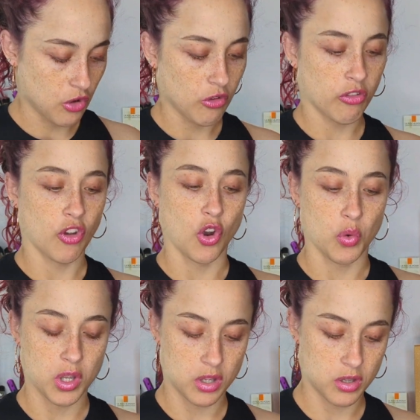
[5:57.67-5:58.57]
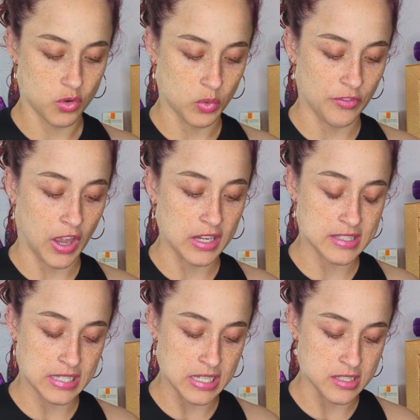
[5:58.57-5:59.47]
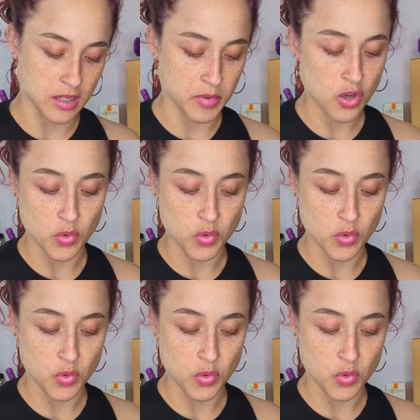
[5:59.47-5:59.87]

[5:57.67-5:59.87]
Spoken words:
So we've got TW,